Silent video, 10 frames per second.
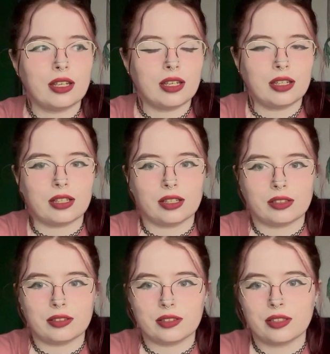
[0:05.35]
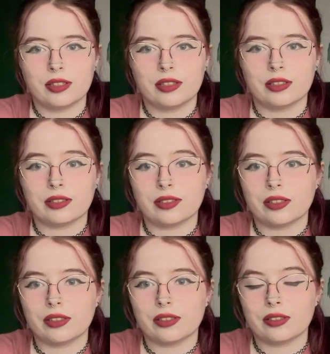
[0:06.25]
and this
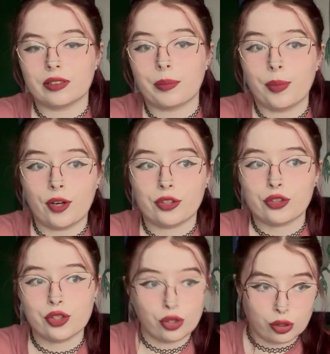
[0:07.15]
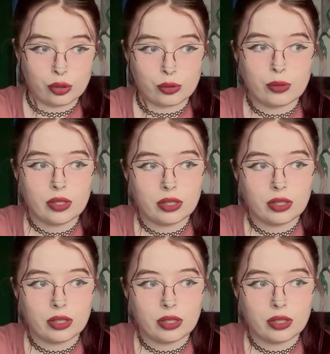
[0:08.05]
is part 2.